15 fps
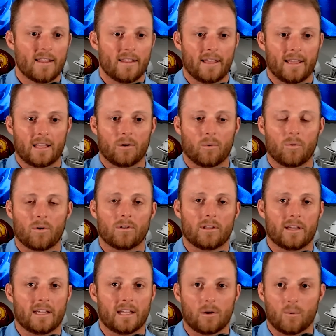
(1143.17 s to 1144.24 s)
They get a
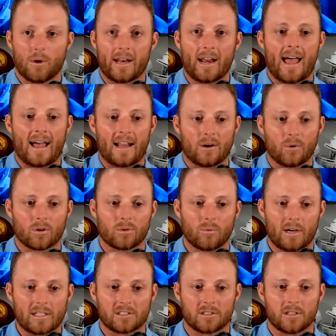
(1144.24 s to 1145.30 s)
they get a win at
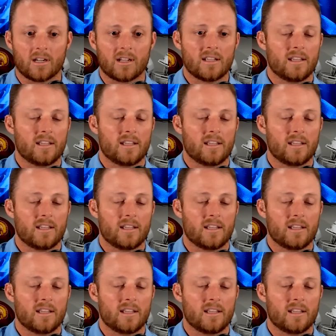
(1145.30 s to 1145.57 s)
Northwestern.